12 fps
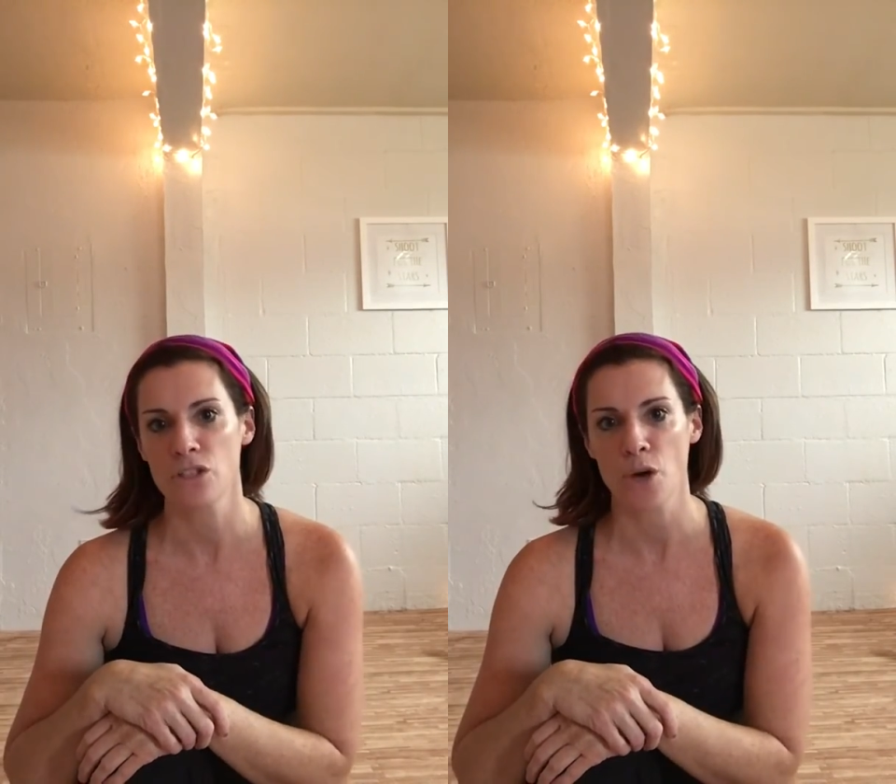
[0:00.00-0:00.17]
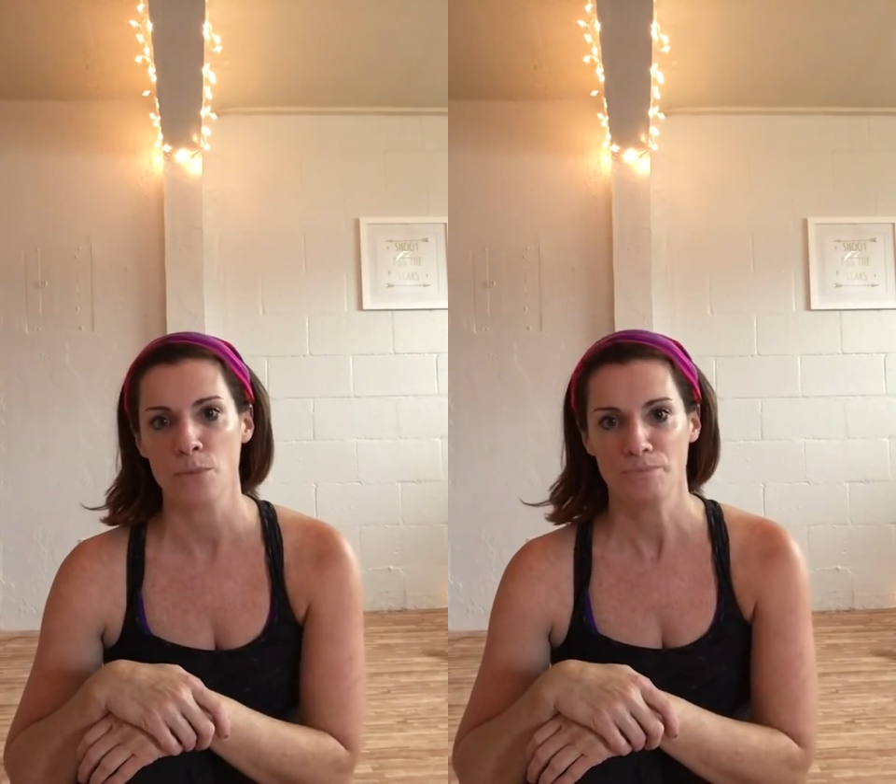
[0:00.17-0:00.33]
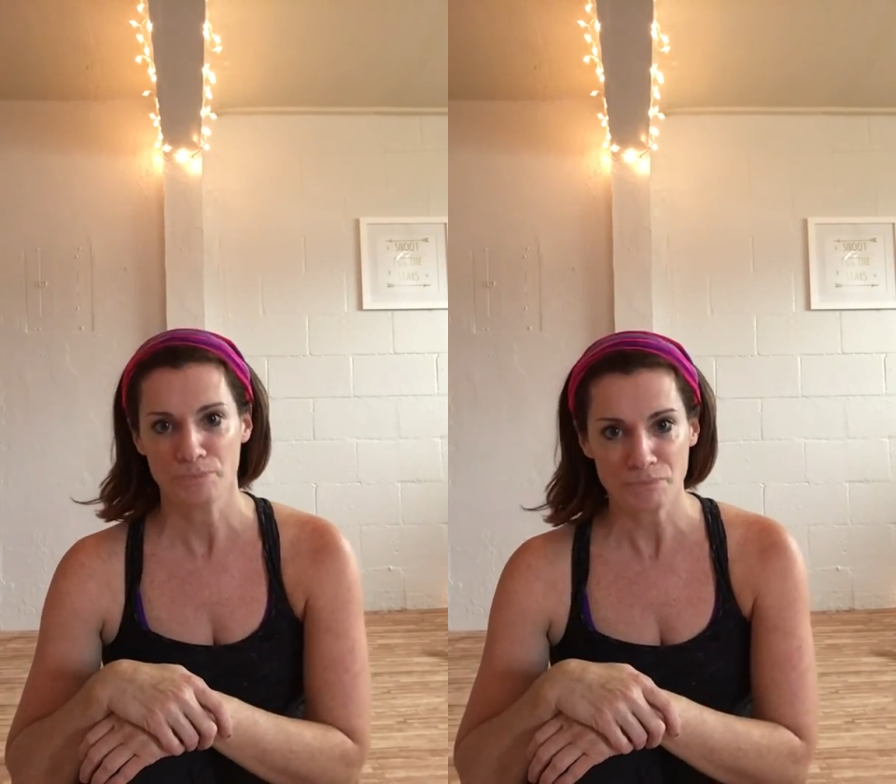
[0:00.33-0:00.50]

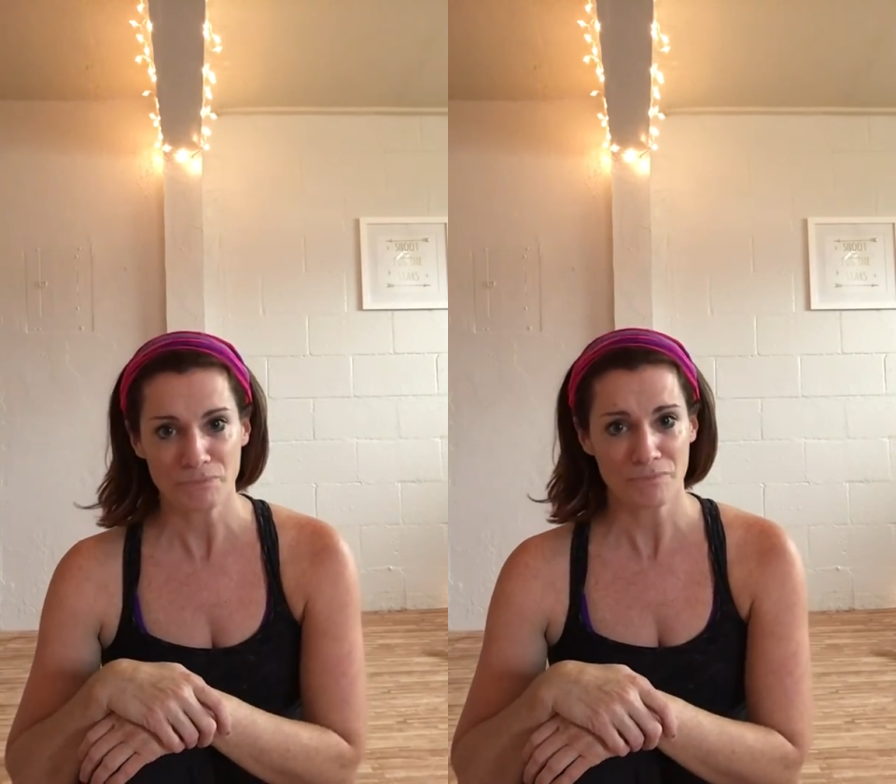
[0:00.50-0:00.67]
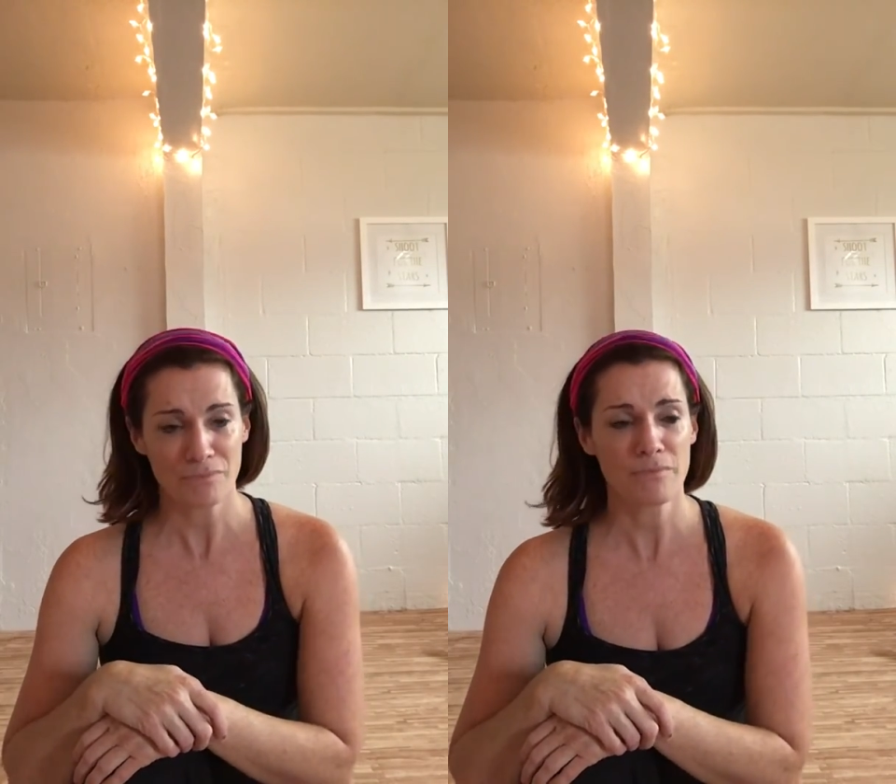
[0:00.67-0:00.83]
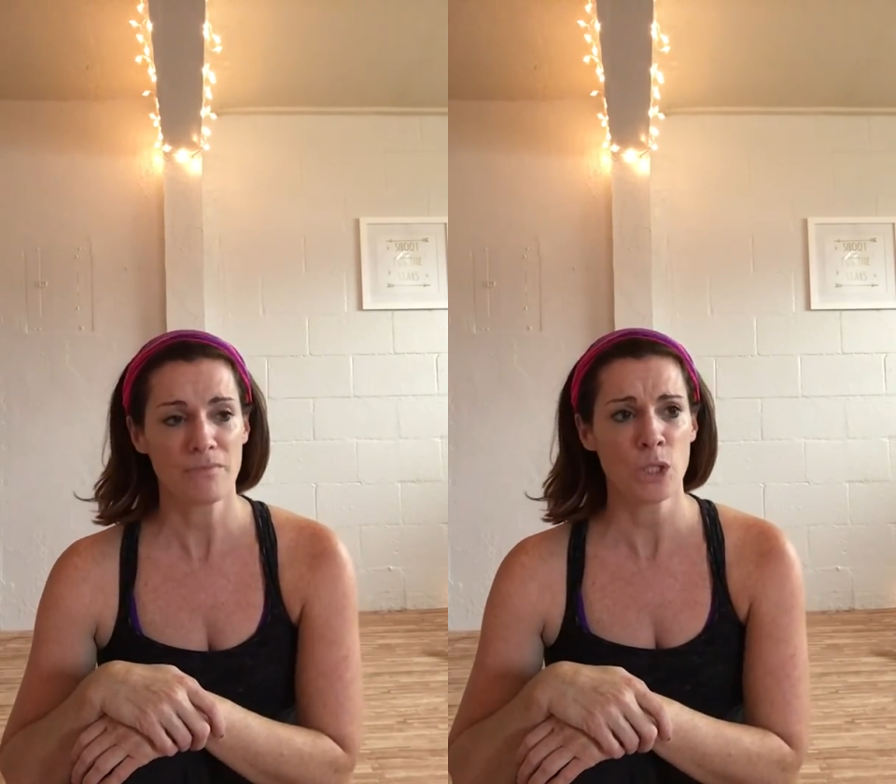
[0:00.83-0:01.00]
So
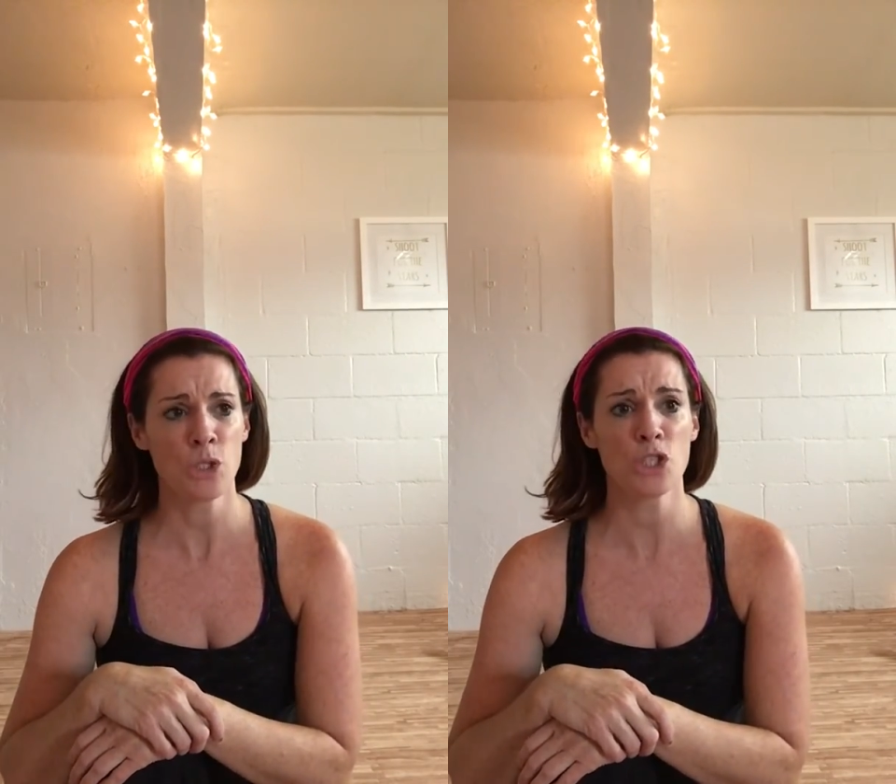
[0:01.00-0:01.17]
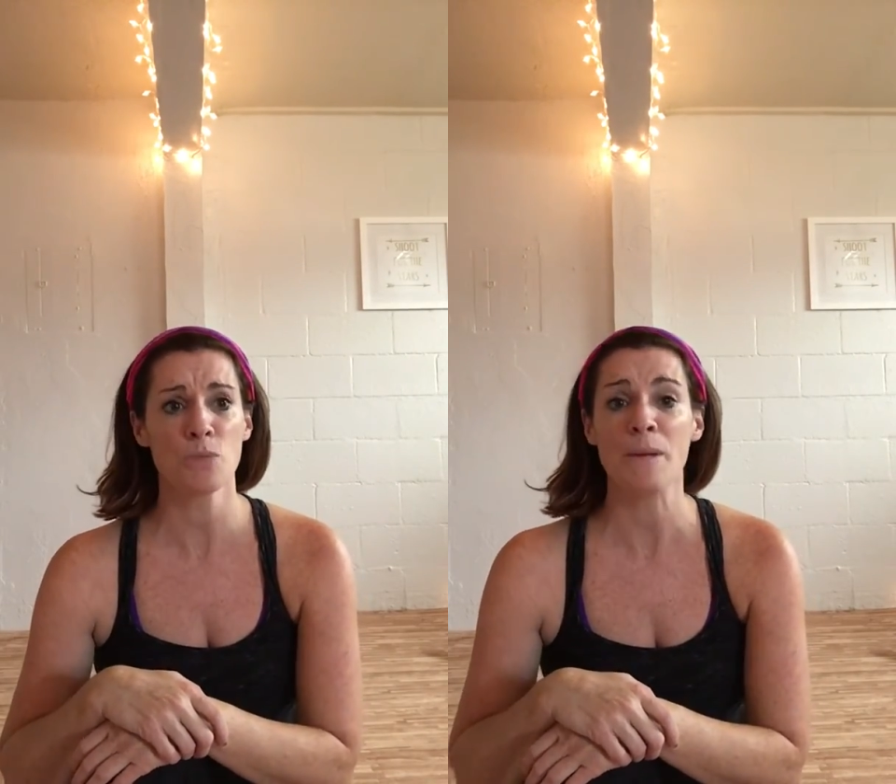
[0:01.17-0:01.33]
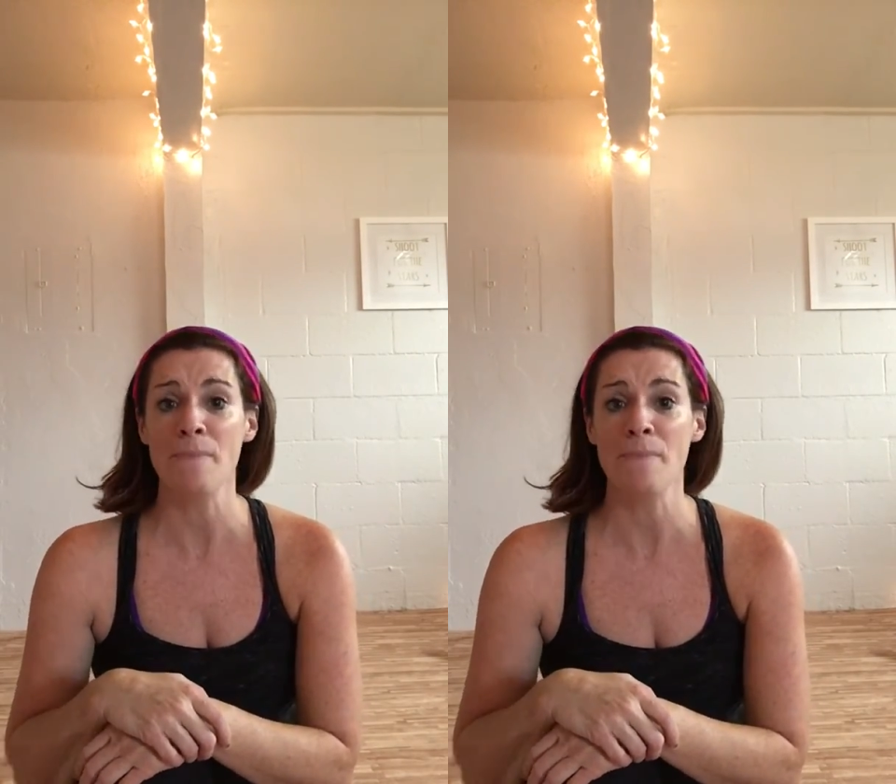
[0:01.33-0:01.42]
just be